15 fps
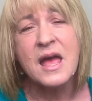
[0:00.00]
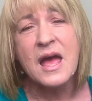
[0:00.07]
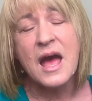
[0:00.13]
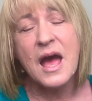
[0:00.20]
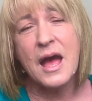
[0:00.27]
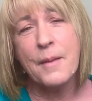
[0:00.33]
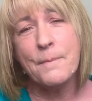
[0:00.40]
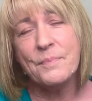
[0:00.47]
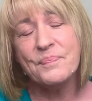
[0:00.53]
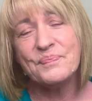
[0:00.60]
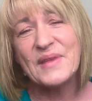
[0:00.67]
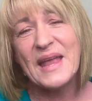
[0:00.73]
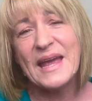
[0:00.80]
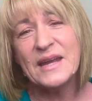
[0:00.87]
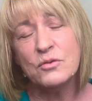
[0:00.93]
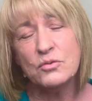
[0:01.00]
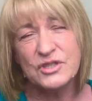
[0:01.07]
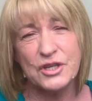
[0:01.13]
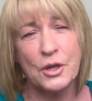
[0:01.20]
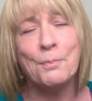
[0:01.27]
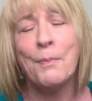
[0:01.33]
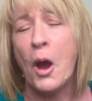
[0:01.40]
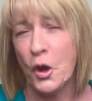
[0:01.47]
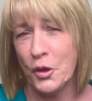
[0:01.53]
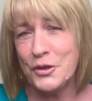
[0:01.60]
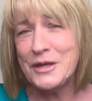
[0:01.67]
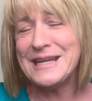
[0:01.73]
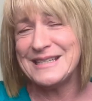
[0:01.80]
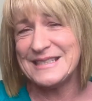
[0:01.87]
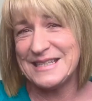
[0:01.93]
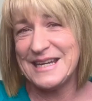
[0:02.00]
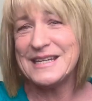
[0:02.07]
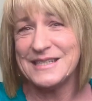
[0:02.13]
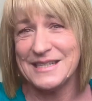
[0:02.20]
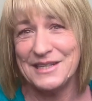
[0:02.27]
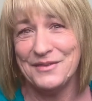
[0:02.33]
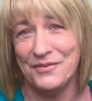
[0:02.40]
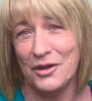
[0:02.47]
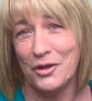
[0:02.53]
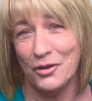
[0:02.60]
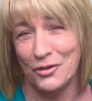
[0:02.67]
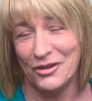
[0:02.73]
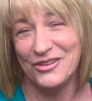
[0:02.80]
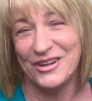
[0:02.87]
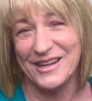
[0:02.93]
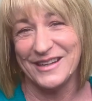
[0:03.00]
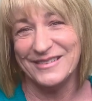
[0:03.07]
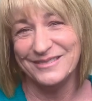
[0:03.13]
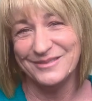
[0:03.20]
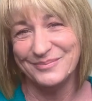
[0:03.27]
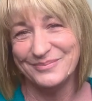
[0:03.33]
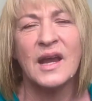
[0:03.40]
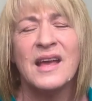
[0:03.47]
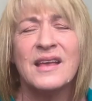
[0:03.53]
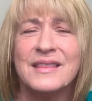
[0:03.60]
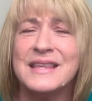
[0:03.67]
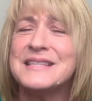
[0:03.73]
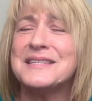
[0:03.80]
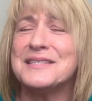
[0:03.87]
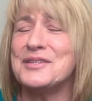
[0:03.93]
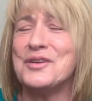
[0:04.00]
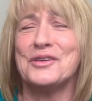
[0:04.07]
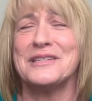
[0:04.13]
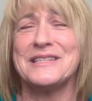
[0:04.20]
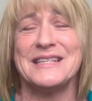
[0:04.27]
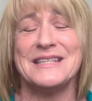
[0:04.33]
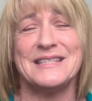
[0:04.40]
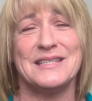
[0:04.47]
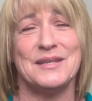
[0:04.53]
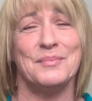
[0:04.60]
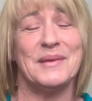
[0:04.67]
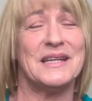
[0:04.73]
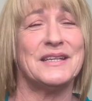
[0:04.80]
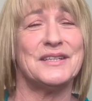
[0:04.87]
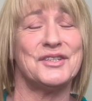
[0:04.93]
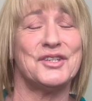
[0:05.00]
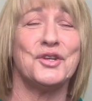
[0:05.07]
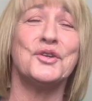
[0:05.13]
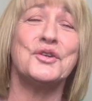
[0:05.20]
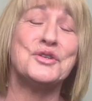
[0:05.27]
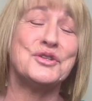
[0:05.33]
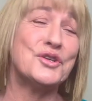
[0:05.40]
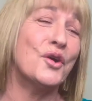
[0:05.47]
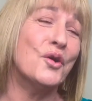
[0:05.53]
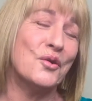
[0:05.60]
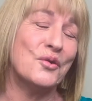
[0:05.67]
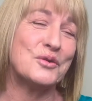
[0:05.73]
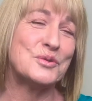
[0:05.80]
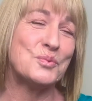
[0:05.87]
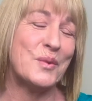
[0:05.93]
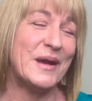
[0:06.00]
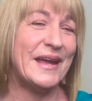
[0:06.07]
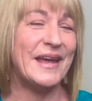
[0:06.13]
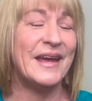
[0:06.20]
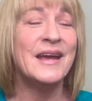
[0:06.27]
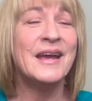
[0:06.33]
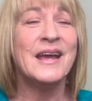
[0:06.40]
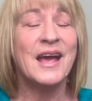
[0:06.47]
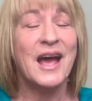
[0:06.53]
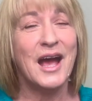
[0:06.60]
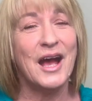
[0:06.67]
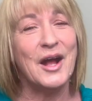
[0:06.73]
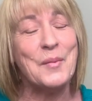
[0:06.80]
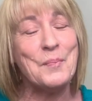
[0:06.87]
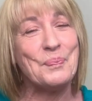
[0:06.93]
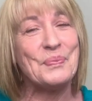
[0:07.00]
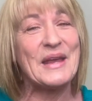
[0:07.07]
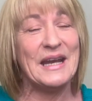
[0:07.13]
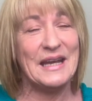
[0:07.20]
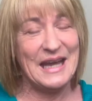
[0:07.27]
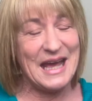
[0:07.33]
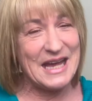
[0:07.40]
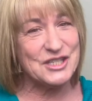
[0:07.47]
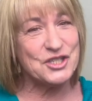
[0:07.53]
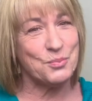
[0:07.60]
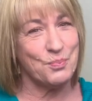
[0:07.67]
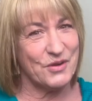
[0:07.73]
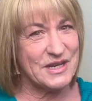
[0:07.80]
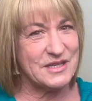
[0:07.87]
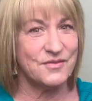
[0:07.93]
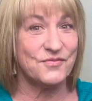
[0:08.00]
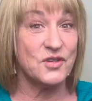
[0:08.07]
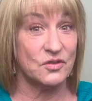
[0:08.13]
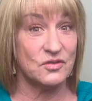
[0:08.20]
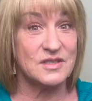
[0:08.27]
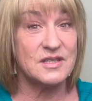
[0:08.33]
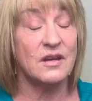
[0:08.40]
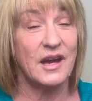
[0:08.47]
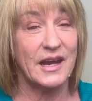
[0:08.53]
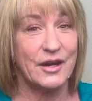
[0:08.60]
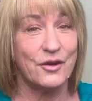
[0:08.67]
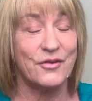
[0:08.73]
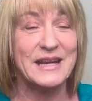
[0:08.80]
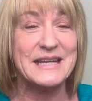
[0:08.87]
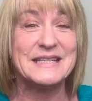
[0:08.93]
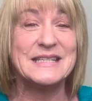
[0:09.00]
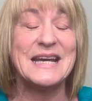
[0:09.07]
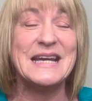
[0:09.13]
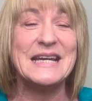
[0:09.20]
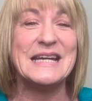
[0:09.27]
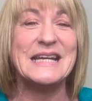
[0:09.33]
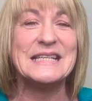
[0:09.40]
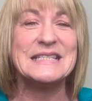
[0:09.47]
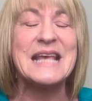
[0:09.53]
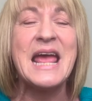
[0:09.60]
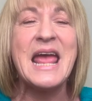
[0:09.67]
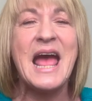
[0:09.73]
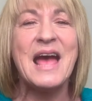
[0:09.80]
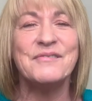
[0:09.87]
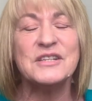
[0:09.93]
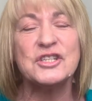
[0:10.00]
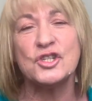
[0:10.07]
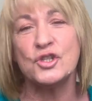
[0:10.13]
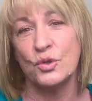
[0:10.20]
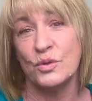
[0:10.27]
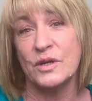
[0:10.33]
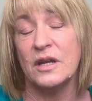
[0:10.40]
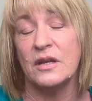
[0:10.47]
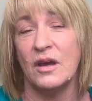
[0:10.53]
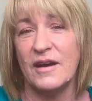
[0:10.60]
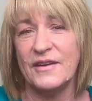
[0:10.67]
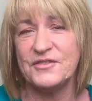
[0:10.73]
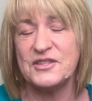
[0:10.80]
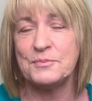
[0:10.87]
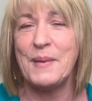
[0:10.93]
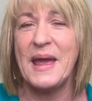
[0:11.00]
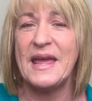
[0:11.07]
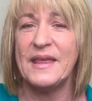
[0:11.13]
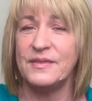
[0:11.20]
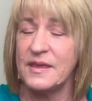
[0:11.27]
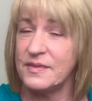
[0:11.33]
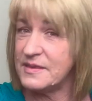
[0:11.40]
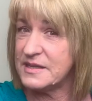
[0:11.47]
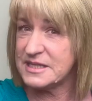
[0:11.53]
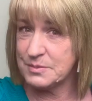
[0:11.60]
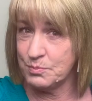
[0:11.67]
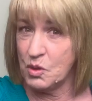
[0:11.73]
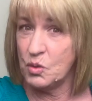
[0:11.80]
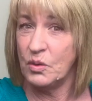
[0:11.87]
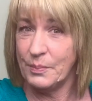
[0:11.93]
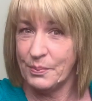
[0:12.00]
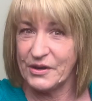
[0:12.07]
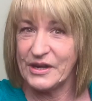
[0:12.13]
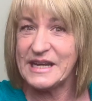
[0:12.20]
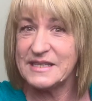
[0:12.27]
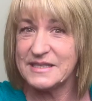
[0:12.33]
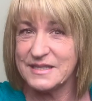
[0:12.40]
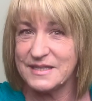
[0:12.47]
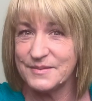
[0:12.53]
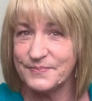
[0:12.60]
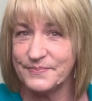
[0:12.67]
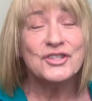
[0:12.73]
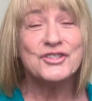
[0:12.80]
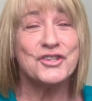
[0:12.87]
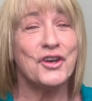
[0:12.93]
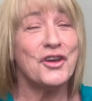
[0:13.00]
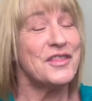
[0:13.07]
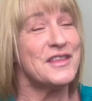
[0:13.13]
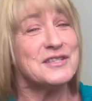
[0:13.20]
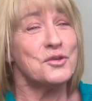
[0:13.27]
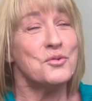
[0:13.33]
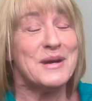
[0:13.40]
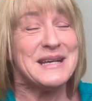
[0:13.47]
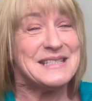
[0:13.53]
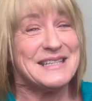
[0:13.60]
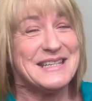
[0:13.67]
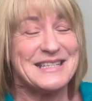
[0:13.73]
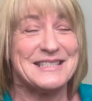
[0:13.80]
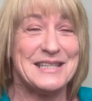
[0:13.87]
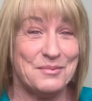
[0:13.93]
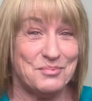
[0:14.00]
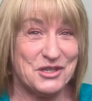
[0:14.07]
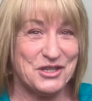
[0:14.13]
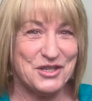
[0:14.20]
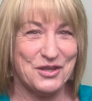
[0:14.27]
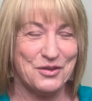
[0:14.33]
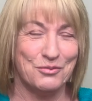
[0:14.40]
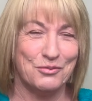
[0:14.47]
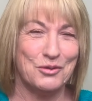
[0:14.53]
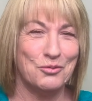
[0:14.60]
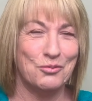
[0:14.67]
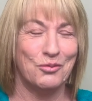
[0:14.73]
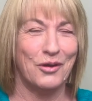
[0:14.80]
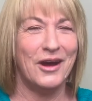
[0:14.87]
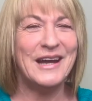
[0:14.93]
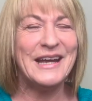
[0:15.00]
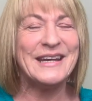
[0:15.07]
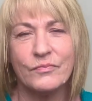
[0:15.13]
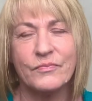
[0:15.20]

And also ponies tend to live a lot longer. This is not dissimilar to dogs, where larger breeds of dogs like Great Danes have a shorter lifespan than the smaller breeds. So there's always an exception to the rule, right?